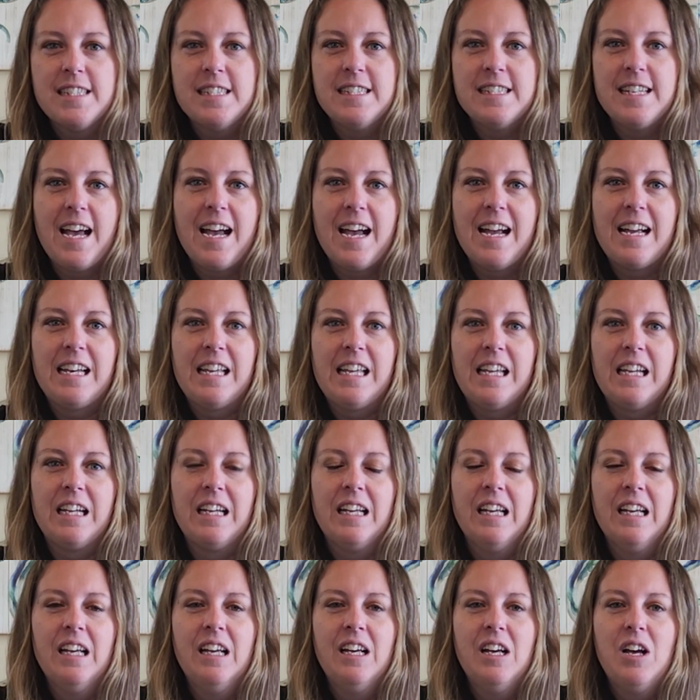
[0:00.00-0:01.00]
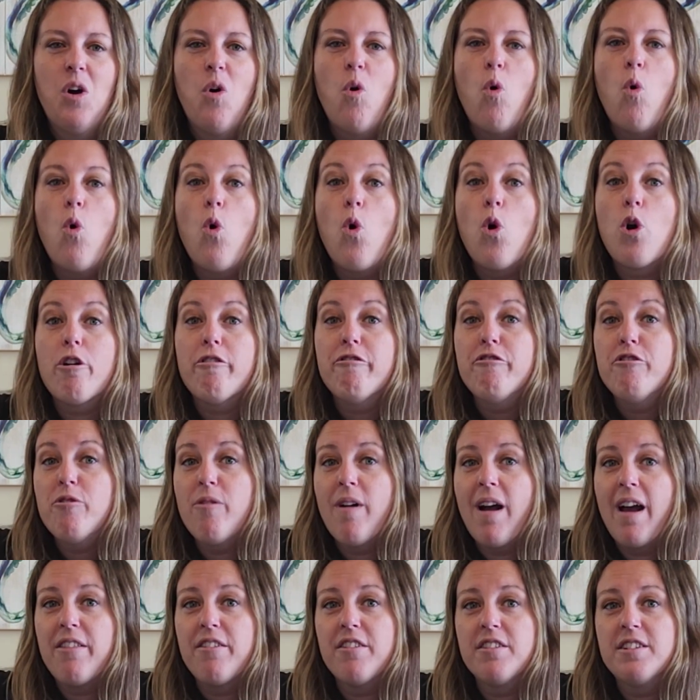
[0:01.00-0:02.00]
and dining. Or if you'd
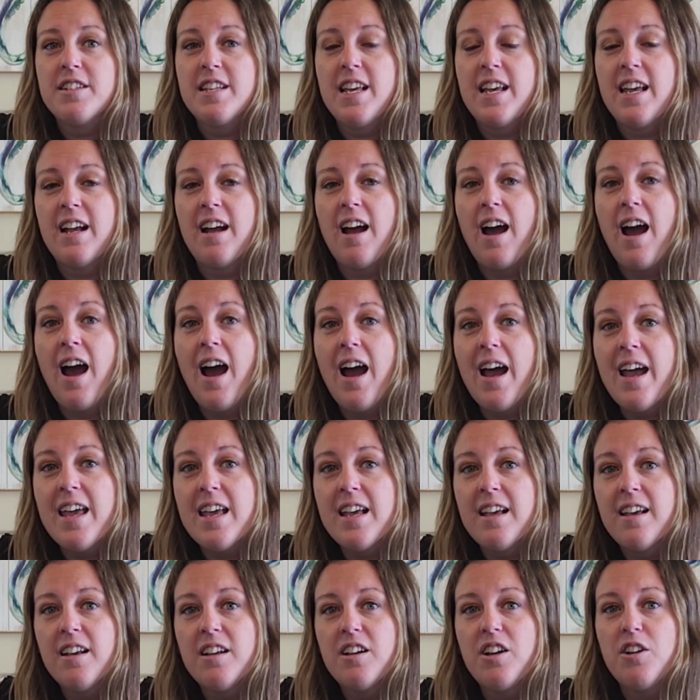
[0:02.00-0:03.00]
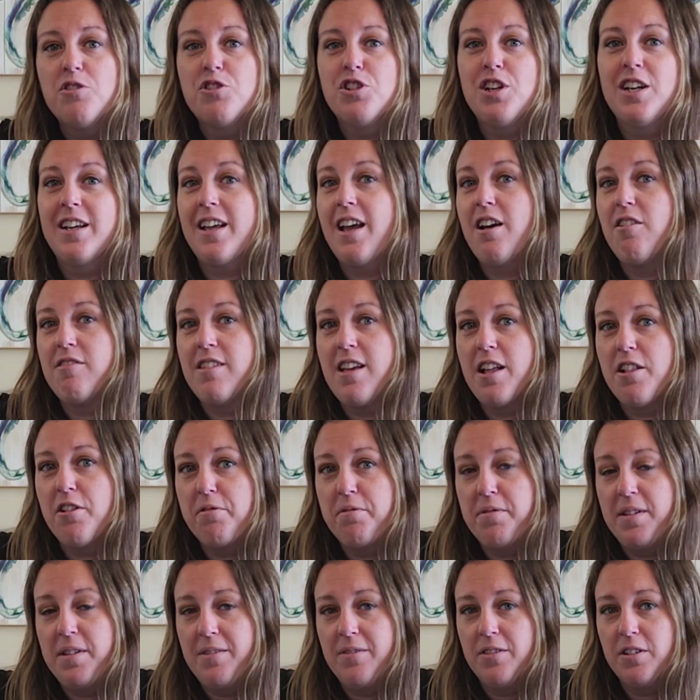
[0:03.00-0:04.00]
rather take a hike, go check out Yellow
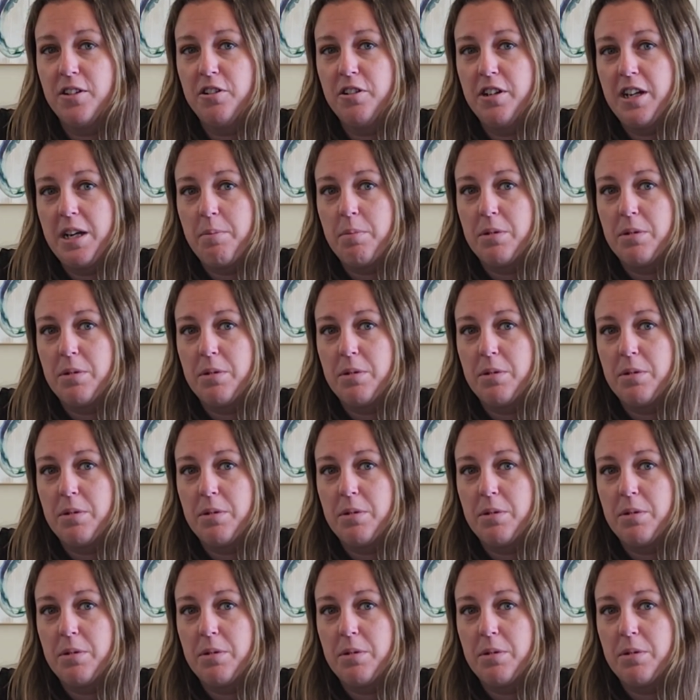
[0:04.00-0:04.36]
Fever Creek